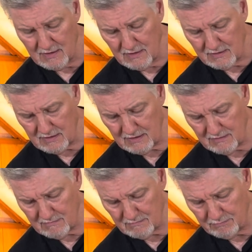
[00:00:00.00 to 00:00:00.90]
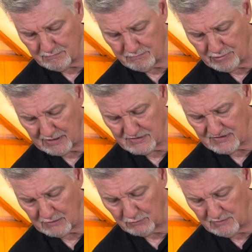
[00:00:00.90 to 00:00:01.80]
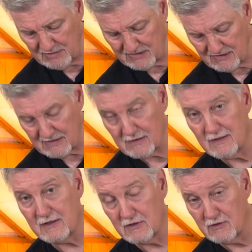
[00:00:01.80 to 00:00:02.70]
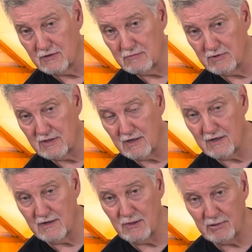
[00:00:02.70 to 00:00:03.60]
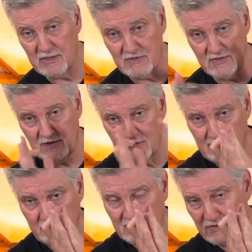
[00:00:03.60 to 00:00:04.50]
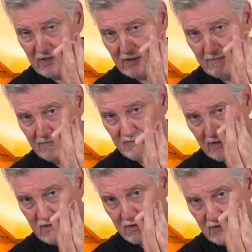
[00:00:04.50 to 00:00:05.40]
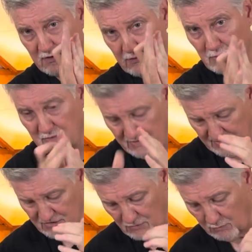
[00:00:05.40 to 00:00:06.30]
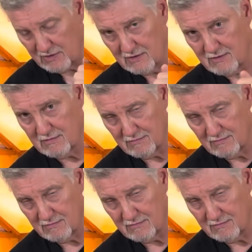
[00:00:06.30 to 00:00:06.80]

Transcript: The parts that would be steel on a good one are the parts that clamp the string. So this will